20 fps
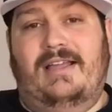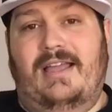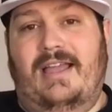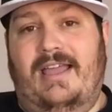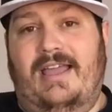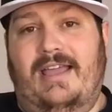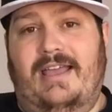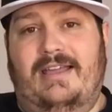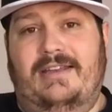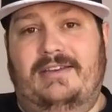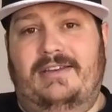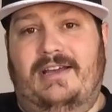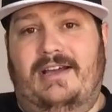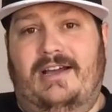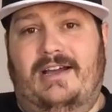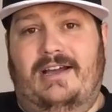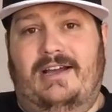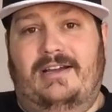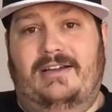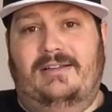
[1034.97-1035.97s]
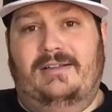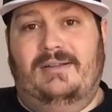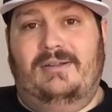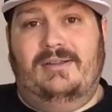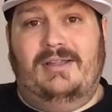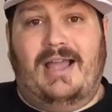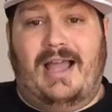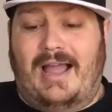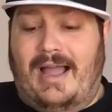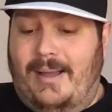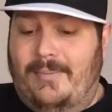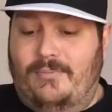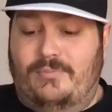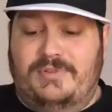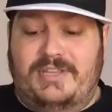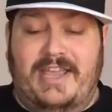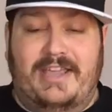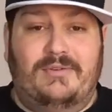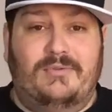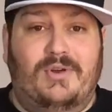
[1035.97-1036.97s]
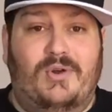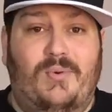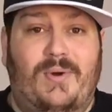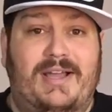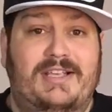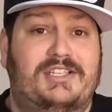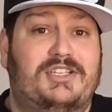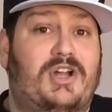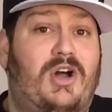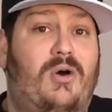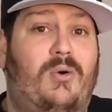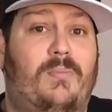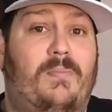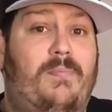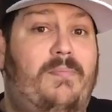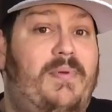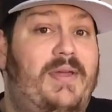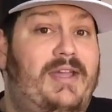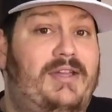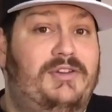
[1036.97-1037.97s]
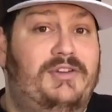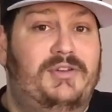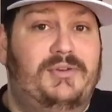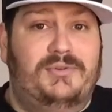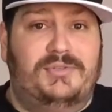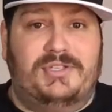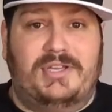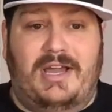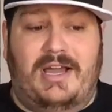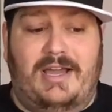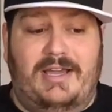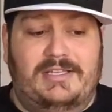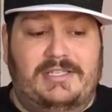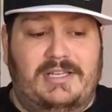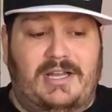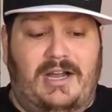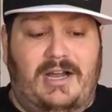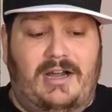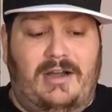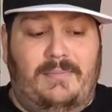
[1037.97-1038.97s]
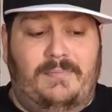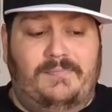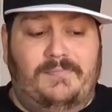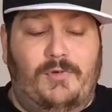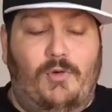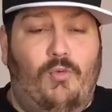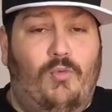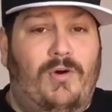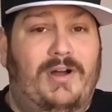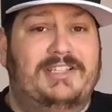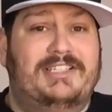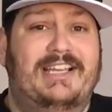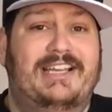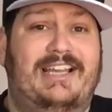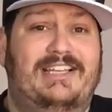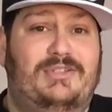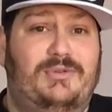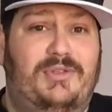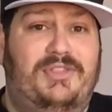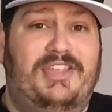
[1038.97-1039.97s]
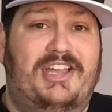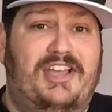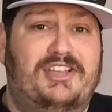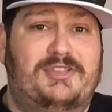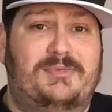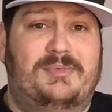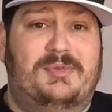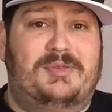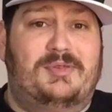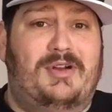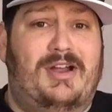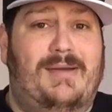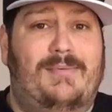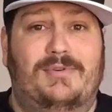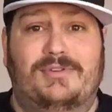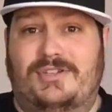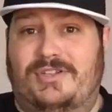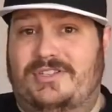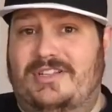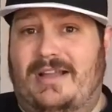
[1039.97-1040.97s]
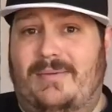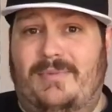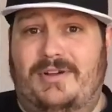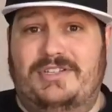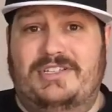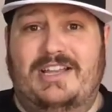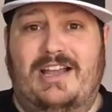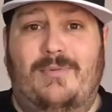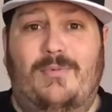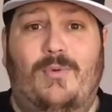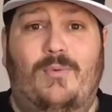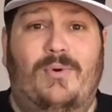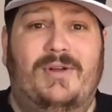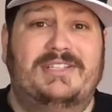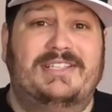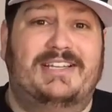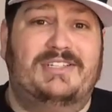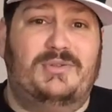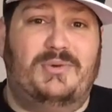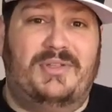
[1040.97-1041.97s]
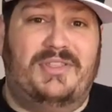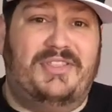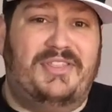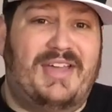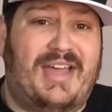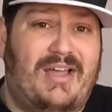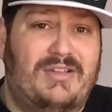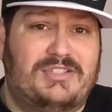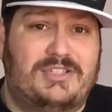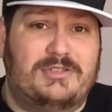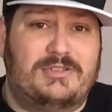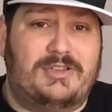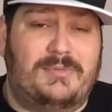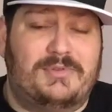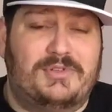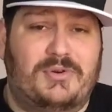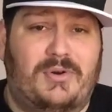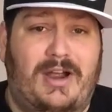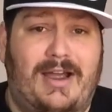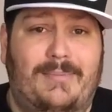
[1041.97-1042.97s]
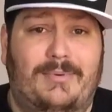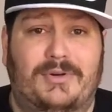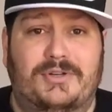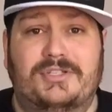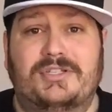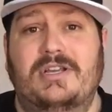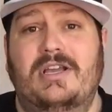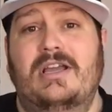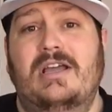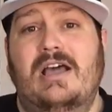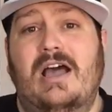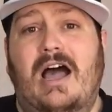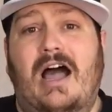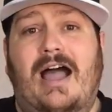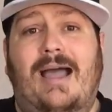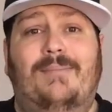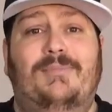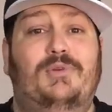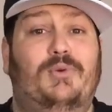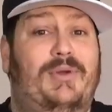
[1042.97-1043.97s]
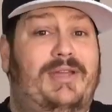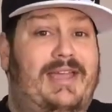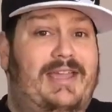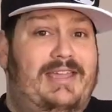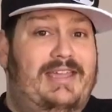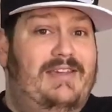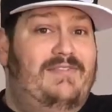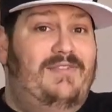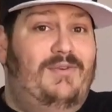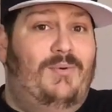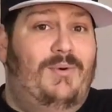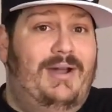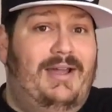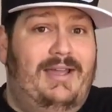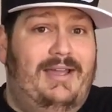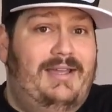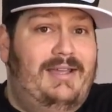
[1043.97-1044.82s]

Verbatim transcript: and uh, I'm taking requests. Oh, big news, guys! Um, once I get to a thousand subscribers, there's not much now, but once I get to a thousand subscribers, I'm doing a giveaway,